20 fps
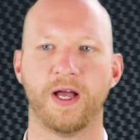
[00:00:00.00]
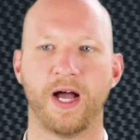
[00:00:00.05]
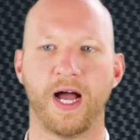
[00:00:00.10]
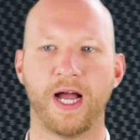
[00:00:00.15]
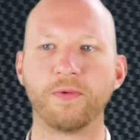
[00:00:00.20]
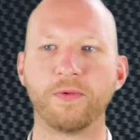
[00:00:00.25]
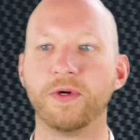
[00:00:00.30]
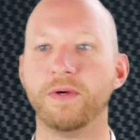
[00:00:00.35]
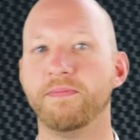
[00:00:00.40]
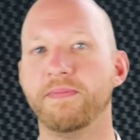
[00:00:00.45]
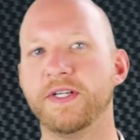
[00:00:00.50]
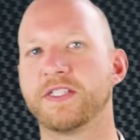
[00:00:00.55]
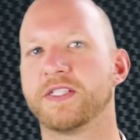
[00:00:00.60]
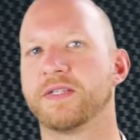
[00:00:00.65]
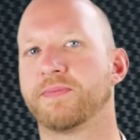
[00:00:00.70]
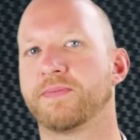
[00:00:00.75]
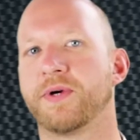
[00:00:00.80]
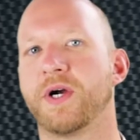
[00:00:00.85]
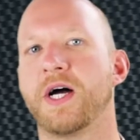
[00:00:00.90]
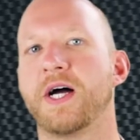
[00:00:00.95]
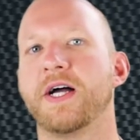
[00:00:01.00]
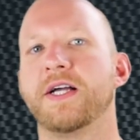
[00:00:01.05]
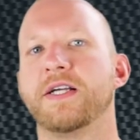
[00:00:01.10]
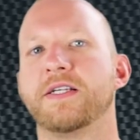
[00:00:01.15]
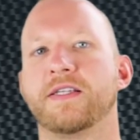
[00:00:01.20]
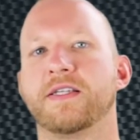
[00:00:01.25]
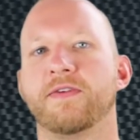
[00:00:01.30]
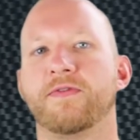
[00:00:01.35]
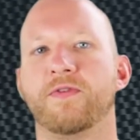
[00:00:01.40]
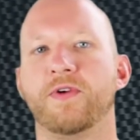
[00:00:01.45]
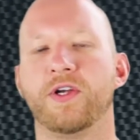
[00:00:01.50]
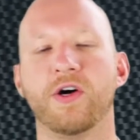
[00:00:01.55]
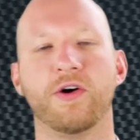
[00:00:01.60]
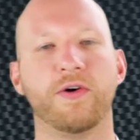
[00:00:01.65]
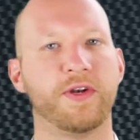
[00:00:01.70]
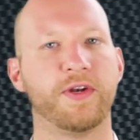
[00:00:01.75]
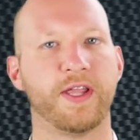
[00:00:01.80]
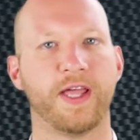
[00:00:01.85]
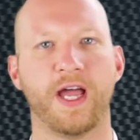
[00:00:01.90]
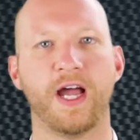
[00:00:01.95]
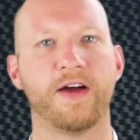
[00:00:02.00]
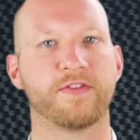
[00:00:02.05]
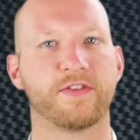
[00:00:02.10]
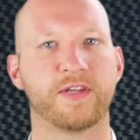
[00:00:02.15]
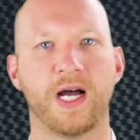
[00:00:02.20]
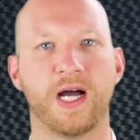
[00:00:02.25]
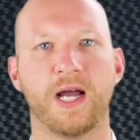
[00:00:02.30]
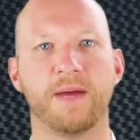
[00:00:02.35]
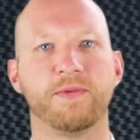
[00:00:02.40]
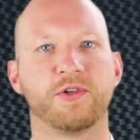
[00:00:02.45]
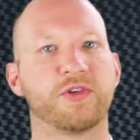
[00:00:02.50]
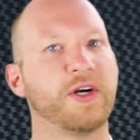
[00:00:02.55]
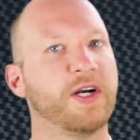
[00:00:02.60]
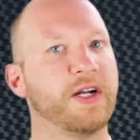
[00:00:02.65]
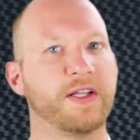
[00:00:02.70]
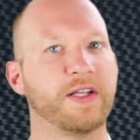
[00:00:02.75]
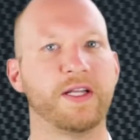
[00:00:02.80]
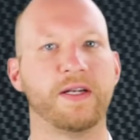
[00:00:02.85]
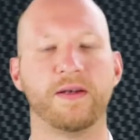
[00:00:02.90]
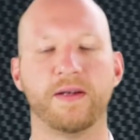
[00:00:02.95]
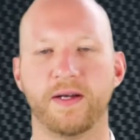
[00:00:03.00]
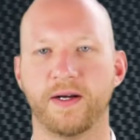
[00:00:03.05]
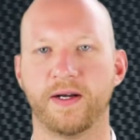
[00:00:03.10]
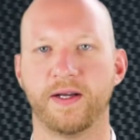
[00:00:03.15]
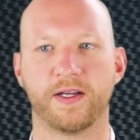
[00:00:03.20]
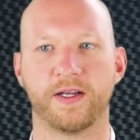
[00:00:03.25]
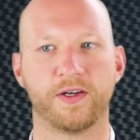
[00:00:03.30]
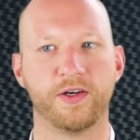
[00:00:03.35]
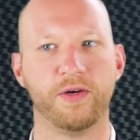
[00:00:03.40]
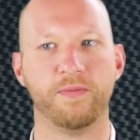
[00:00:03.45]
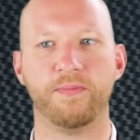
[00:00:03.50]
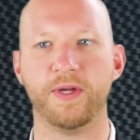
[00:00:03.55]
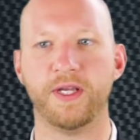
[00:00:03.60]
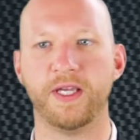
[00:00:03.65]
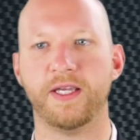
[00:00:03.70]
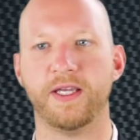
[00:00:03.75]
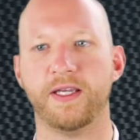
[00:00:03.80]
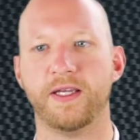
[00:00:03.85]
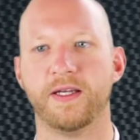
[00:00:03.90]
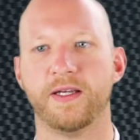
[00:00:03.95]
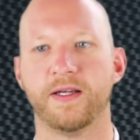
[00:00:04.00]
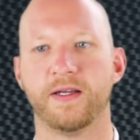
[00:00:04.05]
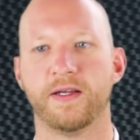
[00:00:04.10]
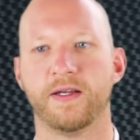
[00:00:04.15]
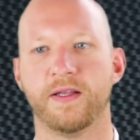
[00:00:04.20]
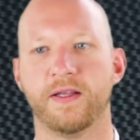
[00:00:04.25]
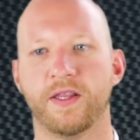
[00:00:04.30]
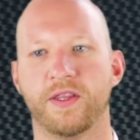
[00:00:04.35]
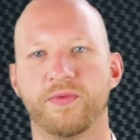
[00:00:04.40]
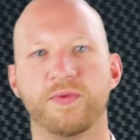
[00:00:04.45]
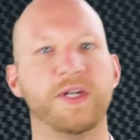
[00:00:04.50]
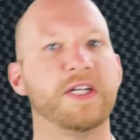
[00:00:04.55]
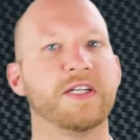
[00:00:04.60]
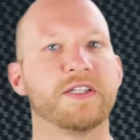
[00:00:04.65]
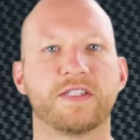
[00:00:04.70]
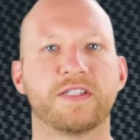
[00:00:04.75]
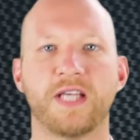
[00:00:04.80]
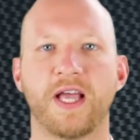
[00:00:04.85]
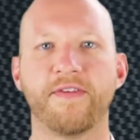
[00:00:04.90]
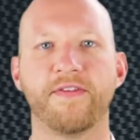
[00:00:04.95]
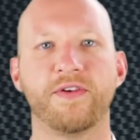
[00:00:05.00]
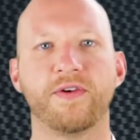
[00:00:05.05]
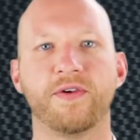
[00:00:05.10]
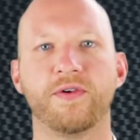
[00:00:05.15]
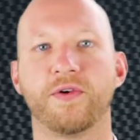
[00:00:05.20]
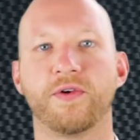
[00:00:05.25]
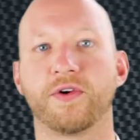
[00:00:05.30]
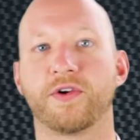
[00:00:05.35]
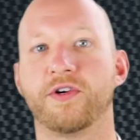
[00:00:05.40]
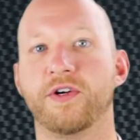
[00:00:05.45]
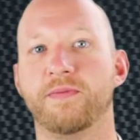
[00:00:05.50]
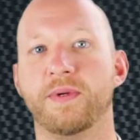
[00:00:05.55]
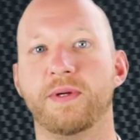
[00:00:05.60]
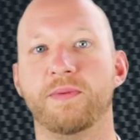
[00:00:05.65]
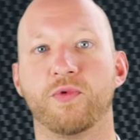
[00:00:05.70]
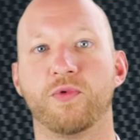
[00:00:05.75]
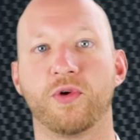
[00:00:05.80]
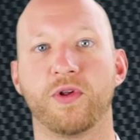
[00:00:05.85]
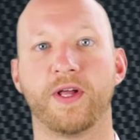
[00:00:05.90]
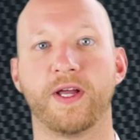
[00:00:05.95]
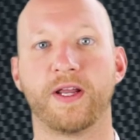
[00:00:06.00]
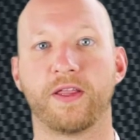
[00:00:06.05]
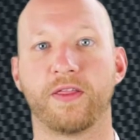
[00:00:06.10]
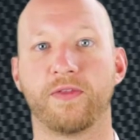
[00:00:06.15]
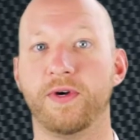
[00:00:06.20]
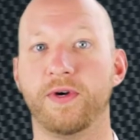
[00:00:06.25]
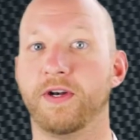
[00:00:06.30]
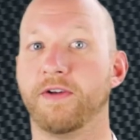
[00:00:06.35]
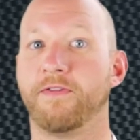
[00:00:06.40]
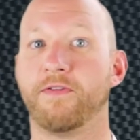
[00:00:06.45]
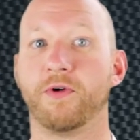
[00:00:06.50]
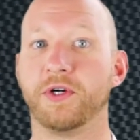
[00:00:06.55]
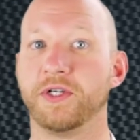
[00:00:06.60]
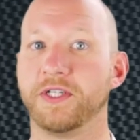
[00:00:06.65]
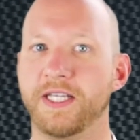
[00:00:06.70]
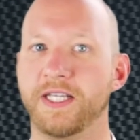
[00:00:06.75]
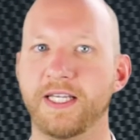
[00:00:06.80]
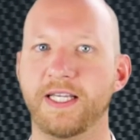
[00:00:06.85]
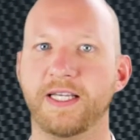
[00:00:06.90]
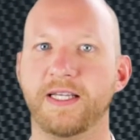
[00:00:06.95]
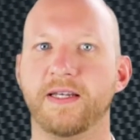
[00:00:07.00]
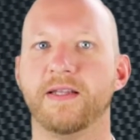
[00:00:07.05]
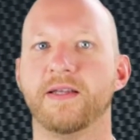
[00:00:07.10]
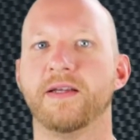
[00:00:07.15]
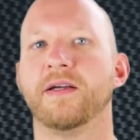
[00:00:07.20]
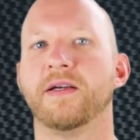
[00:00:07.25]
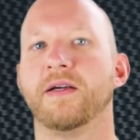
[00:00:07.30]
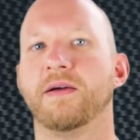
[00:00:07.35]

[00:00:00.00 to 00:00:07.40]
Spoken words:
I wouldn't be surprised if we go into halftime trailing. It could be 3-7, or it could be more like 3-14.